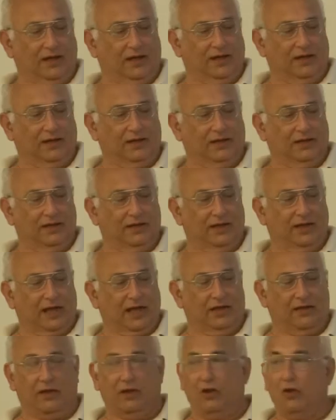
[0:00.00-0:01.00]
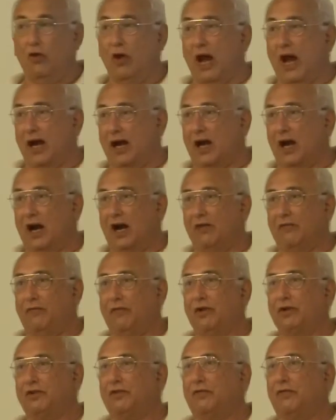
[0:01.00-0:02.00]
uh, at the UNAC
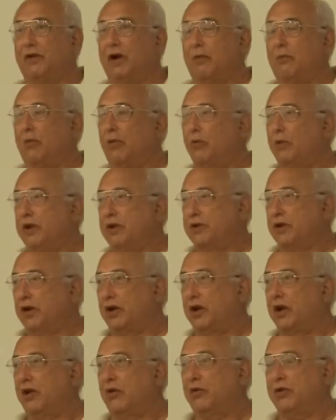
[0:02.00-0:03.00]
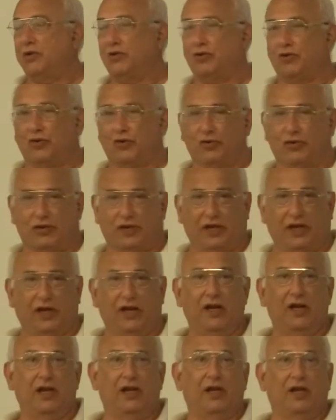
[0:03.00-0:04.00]
conference a couple of weeks ago in Jersey,
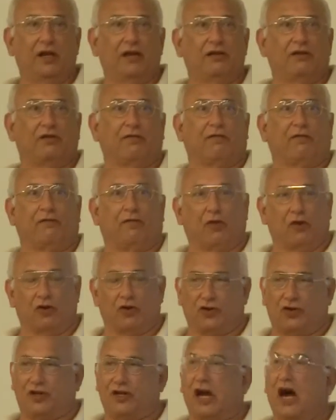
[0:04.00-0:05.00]
the first